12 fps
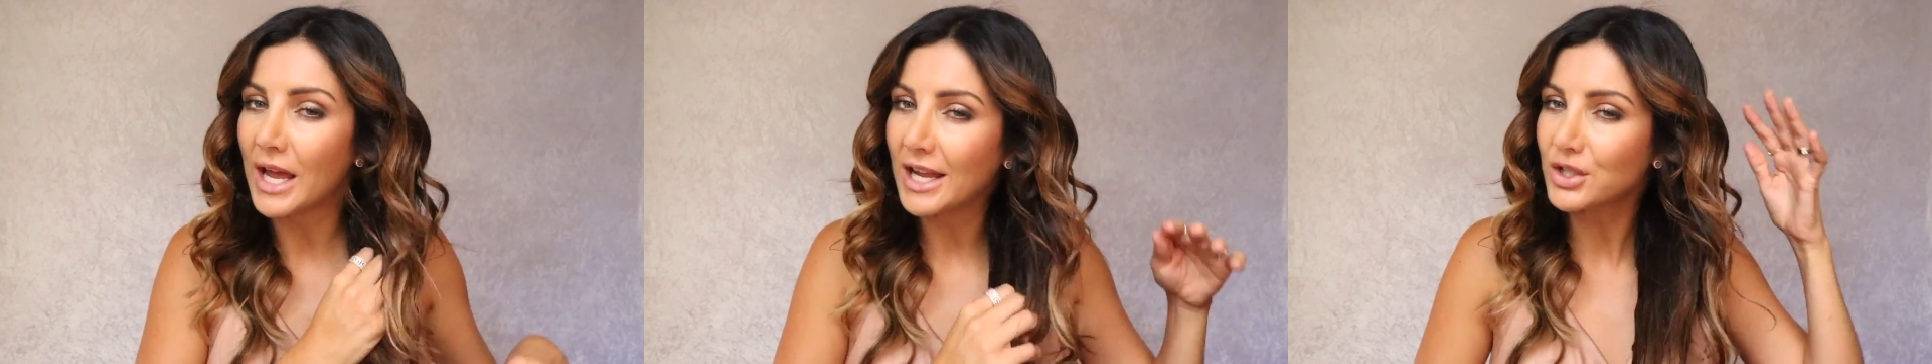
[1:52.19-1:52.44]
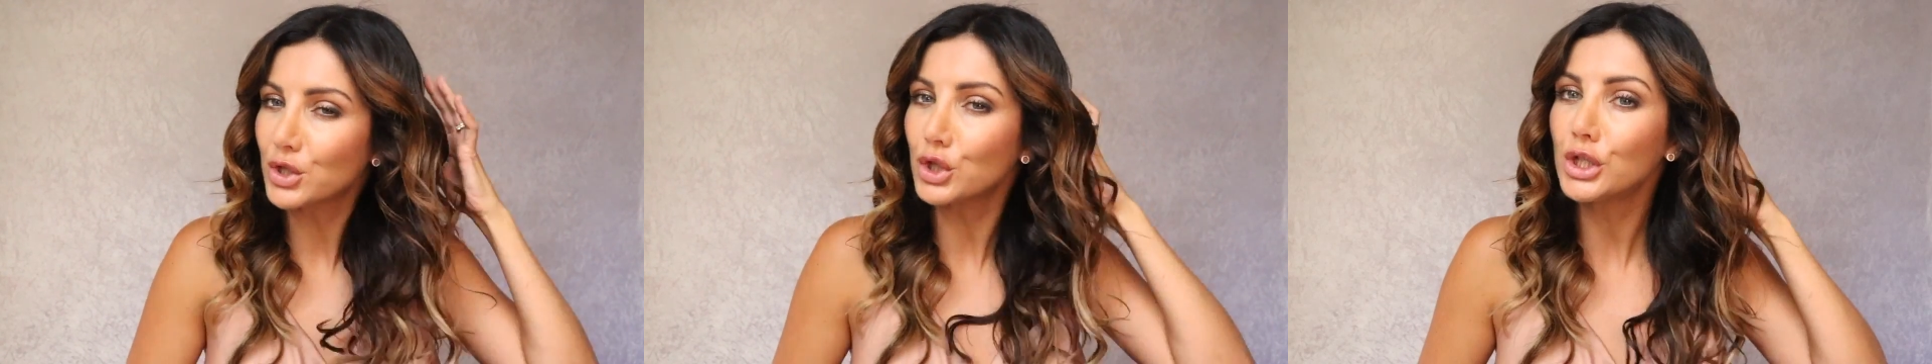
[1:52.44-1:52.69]

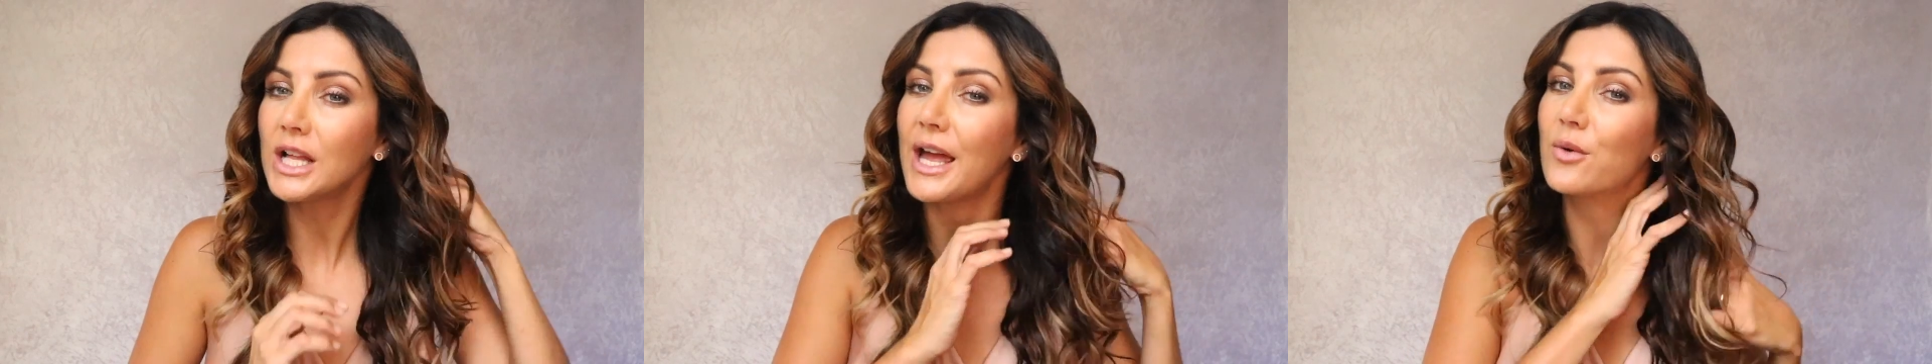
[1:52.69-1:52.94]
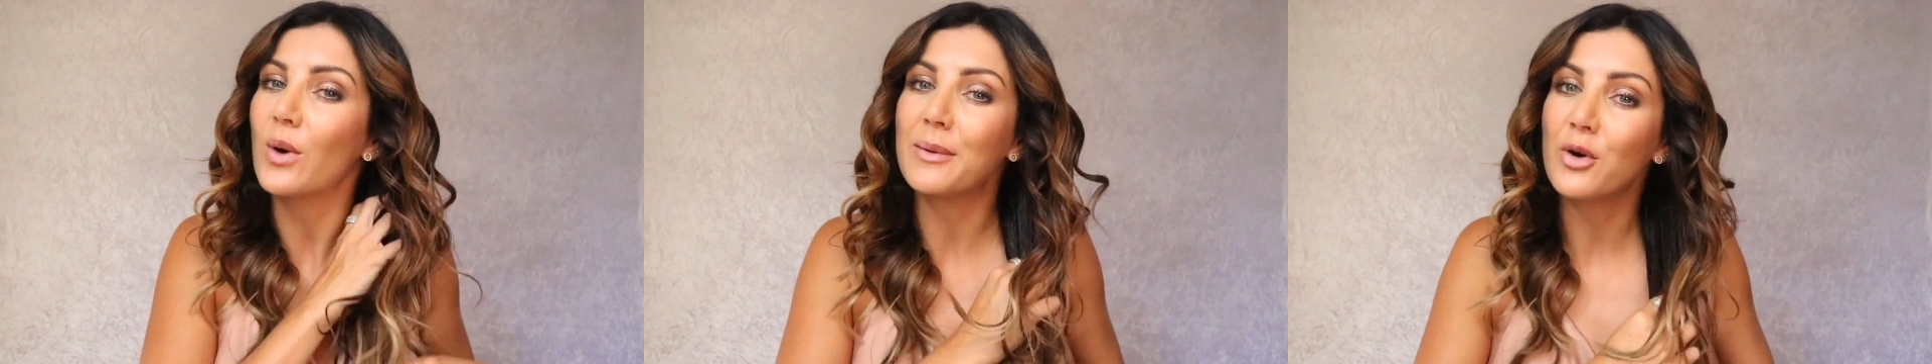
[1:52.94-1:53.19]
natural
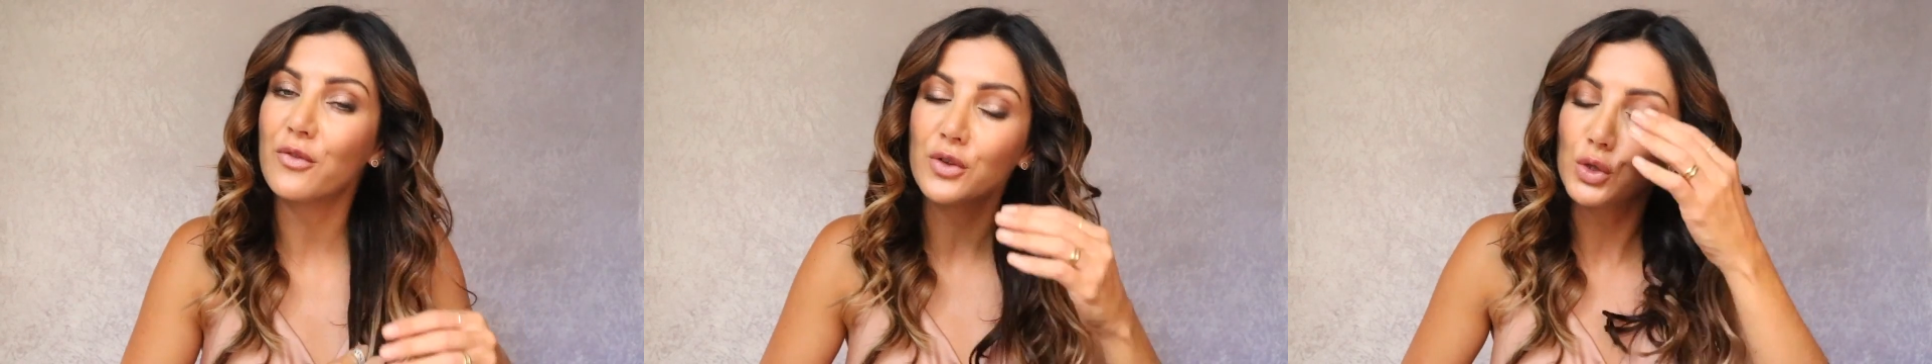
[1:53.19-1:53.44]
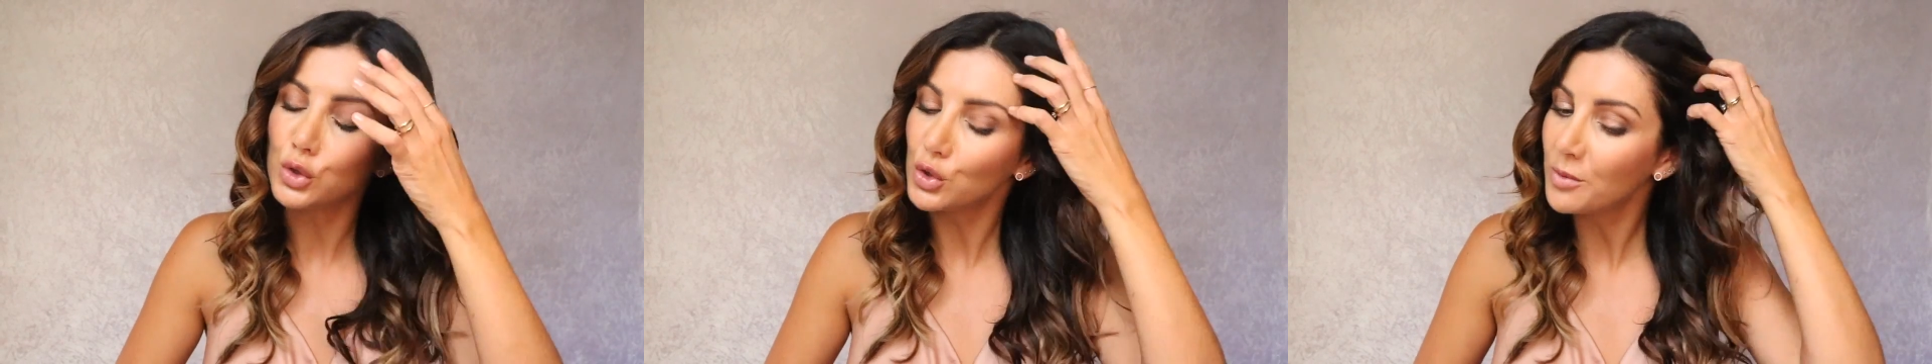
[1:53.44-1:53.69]
and way more
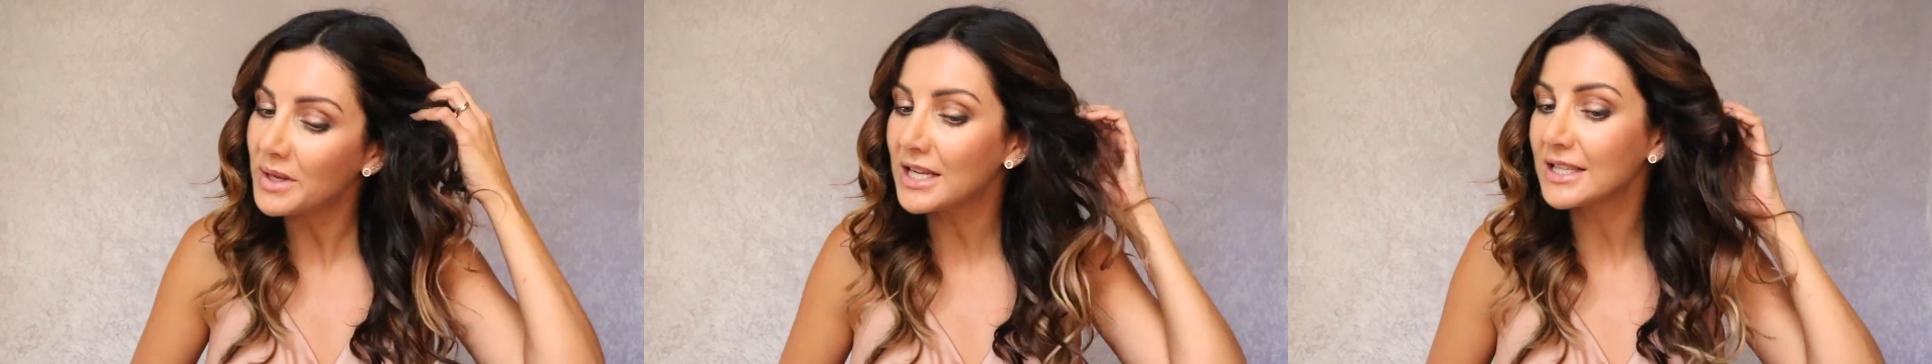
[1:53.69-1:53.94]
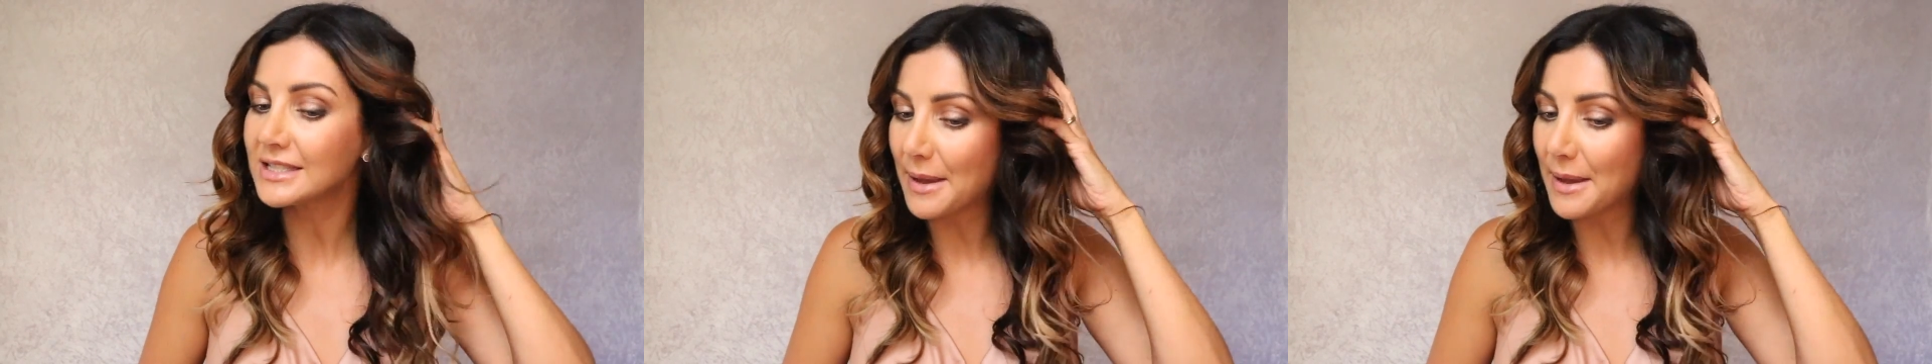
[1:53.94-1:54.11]
voluminous